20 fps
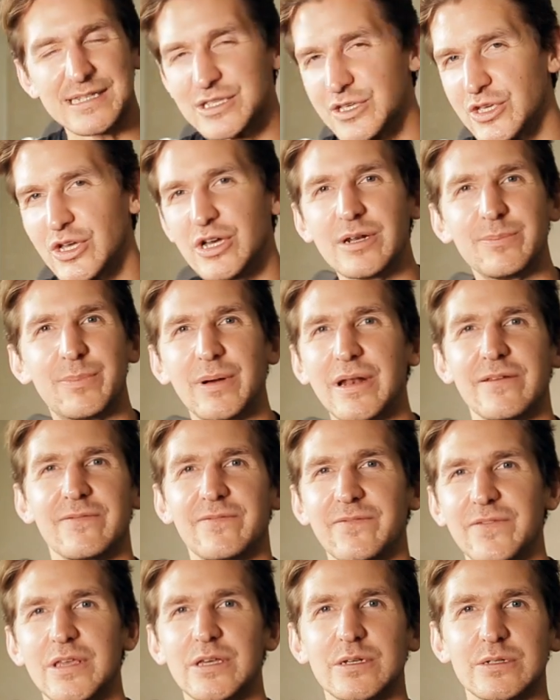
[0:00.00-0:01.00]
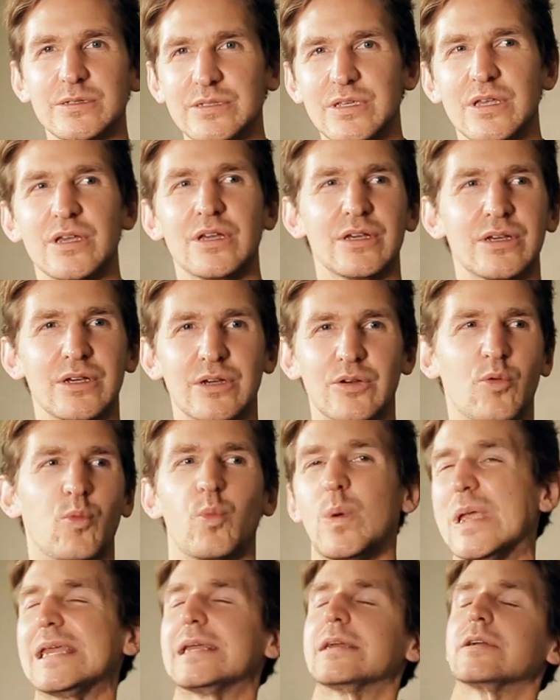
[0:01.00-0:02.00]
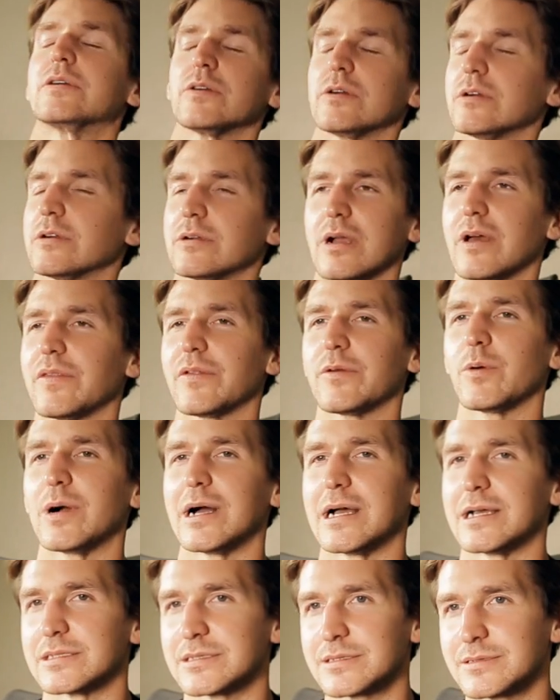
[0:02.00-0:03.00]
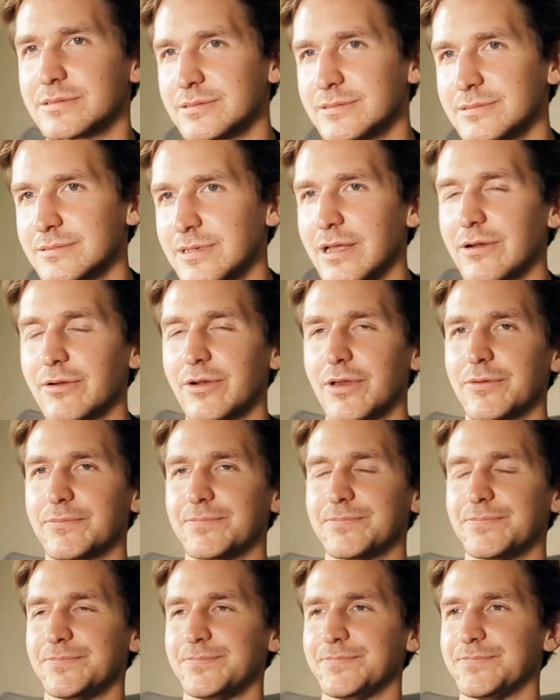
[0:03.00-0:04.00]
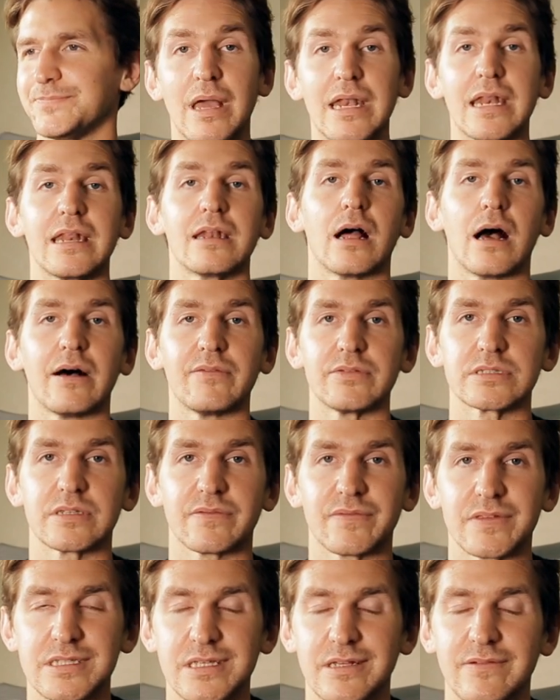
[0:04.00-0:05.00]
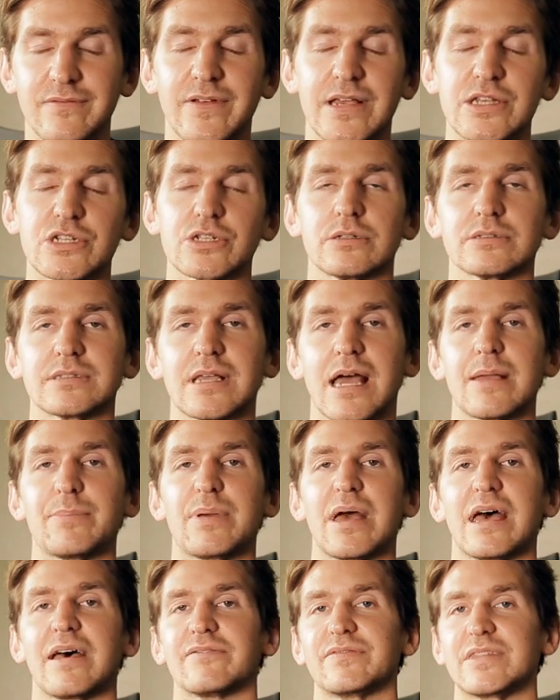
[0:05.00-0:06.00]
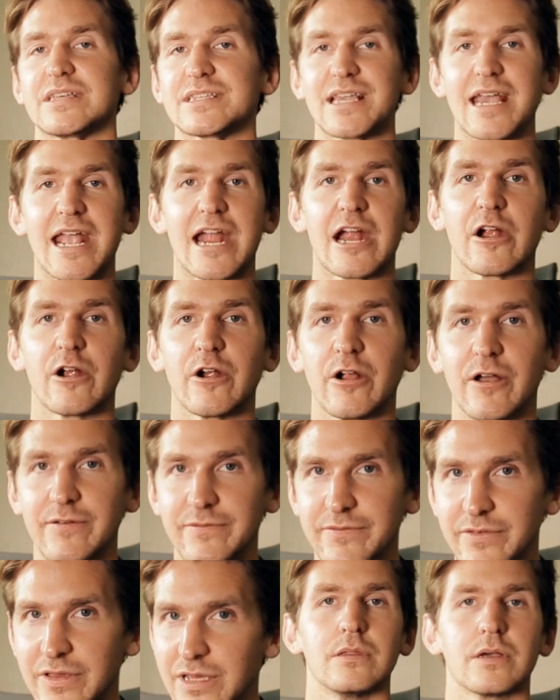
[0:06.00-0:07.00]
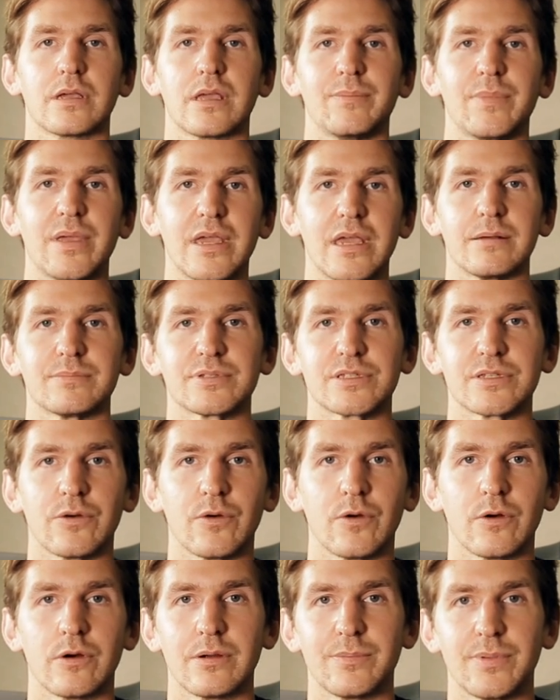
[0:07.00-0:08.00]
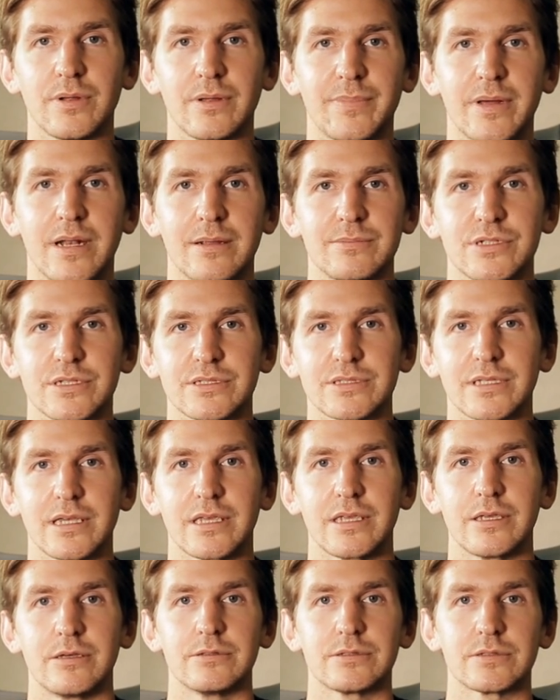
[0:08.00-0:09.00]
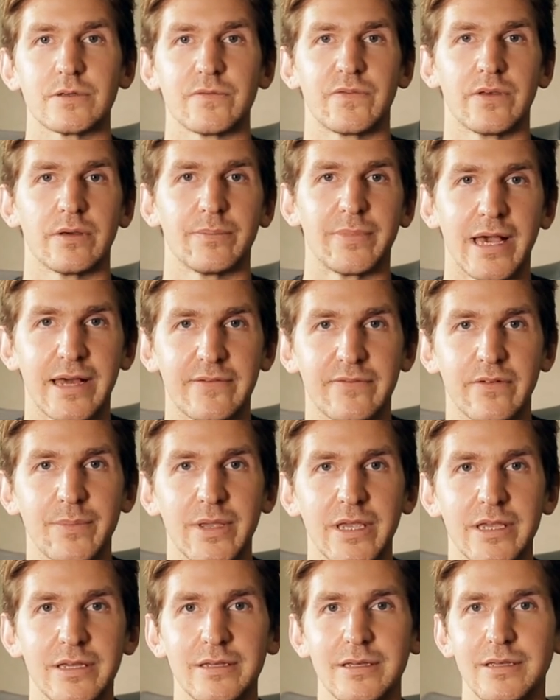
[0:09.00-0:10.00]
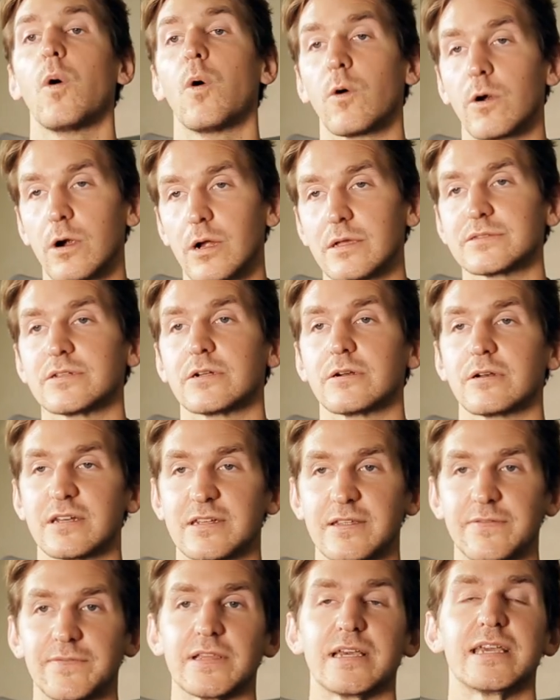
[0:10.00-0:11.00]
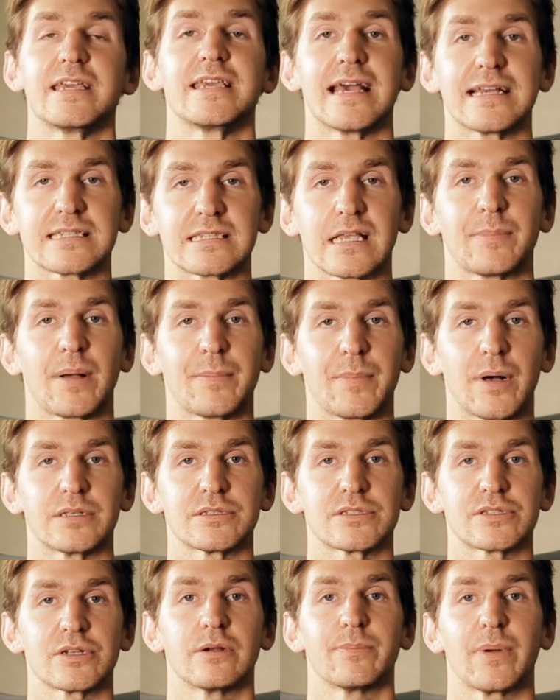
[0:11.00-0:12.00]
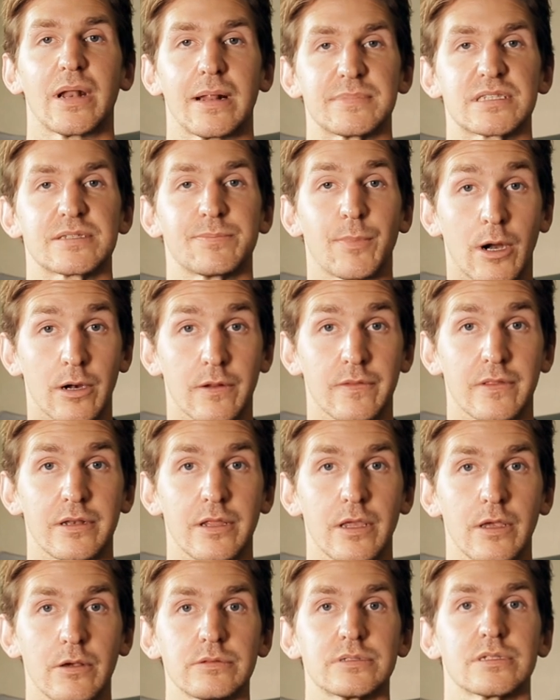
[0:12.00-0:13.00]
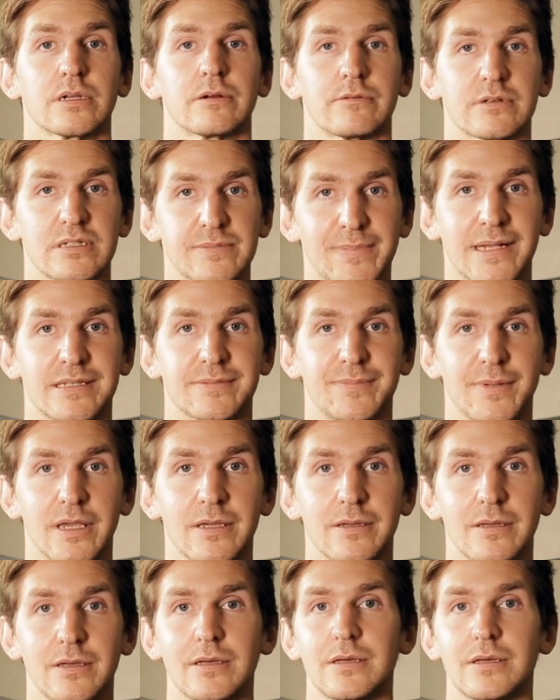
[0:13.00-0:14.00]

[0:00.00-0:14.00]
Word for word: it's good, but it feels weak or otherwise. I don't know. Many novels of this confessional type have this air of, look at me, I'm so horrible, but I'm just like you, so feel bad for me. Or alternatively, yes, I'm a monster, but I'm smarter than you, so respect me.